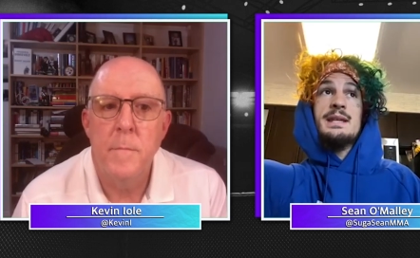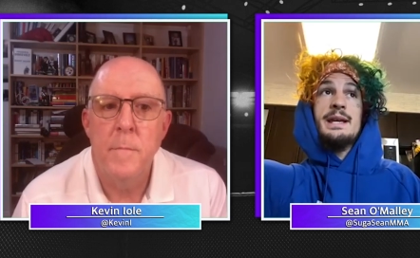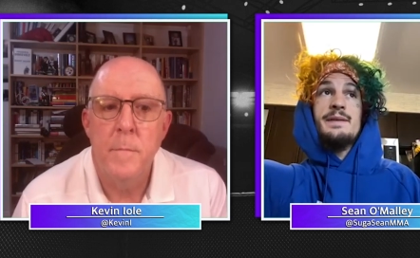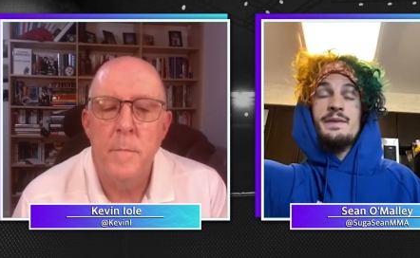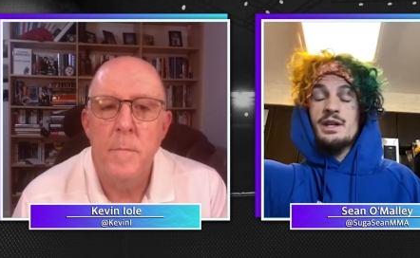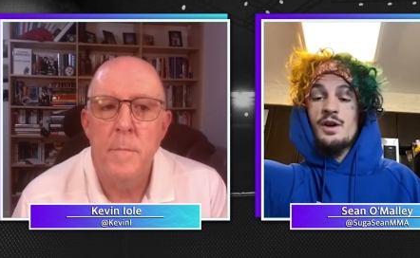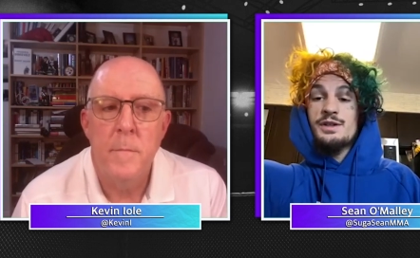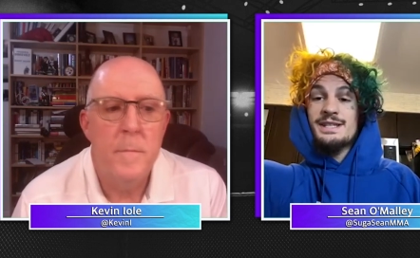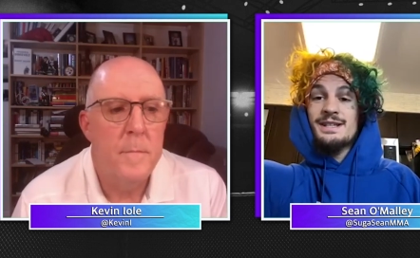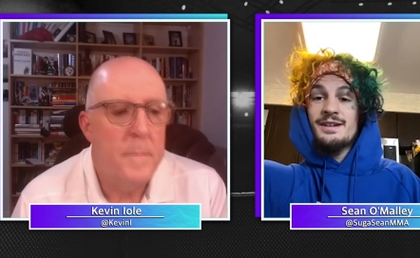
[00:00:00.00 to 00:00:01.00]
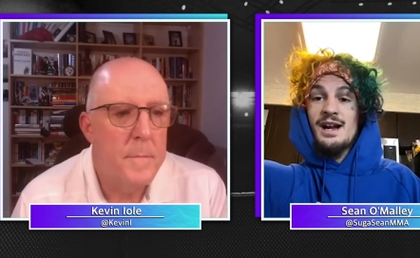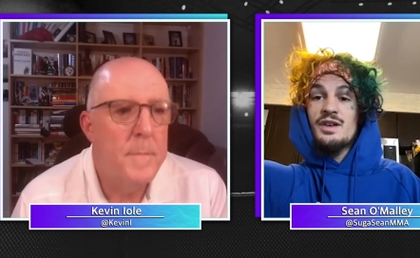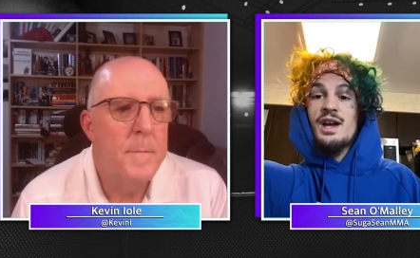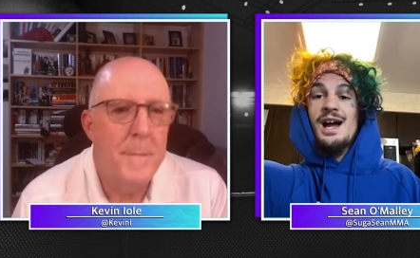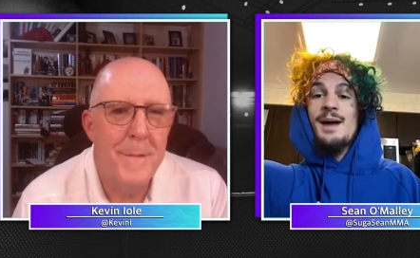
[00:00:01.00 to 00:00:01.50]
Speaker 1: like, if it goes to the
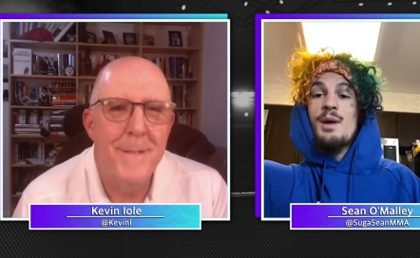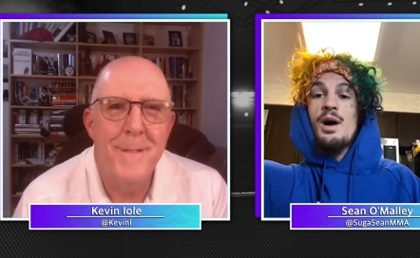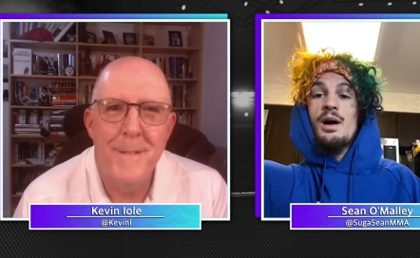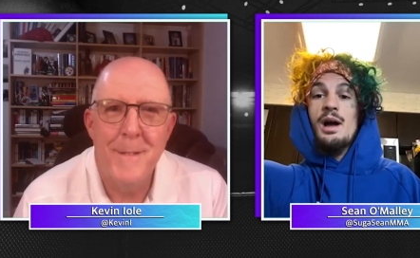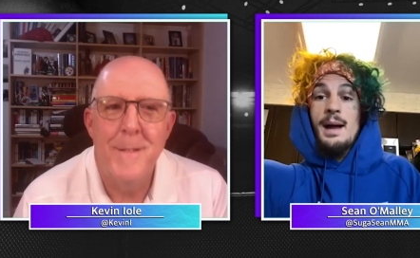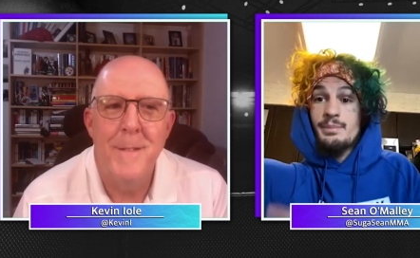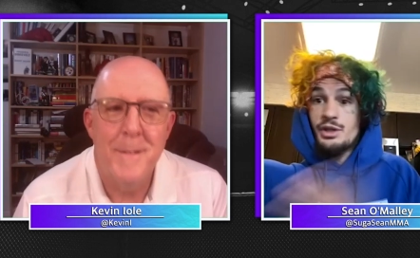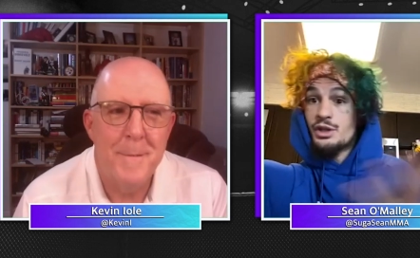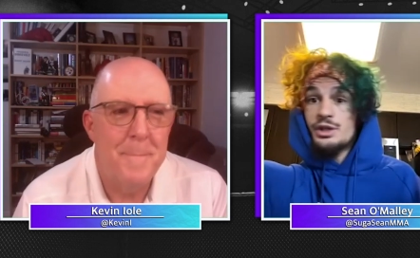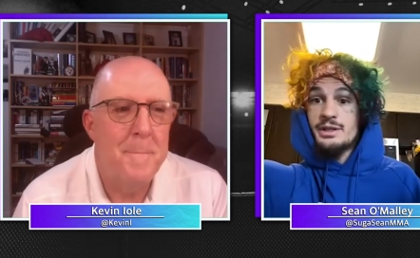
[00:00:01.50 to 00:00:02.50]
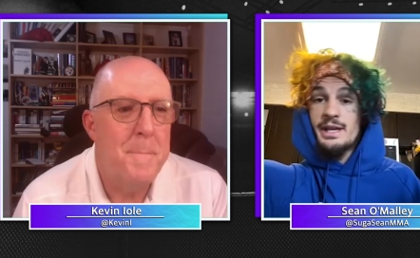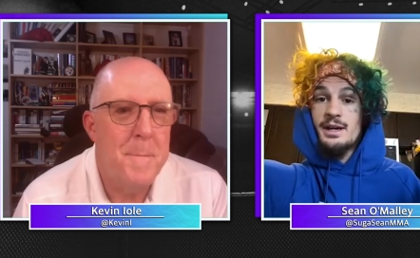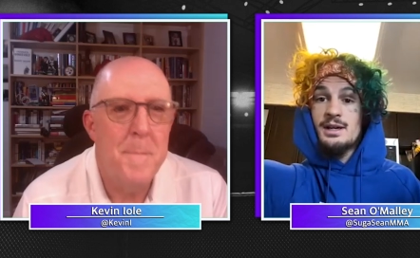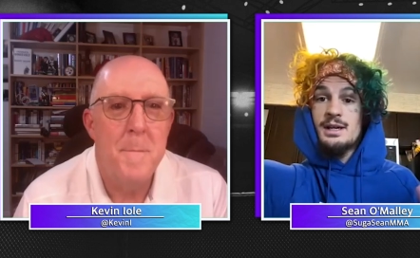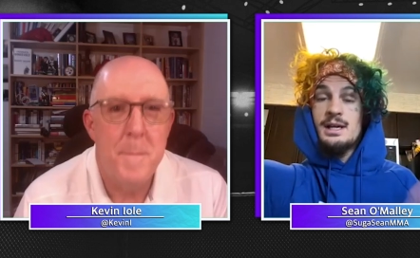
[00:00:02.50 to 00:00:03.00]
ground, I'm good
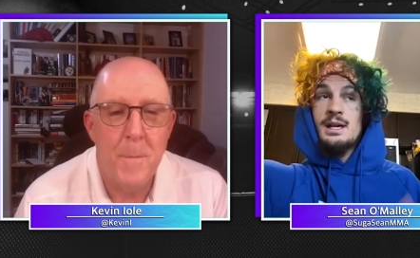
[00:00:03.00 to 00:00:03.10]
there.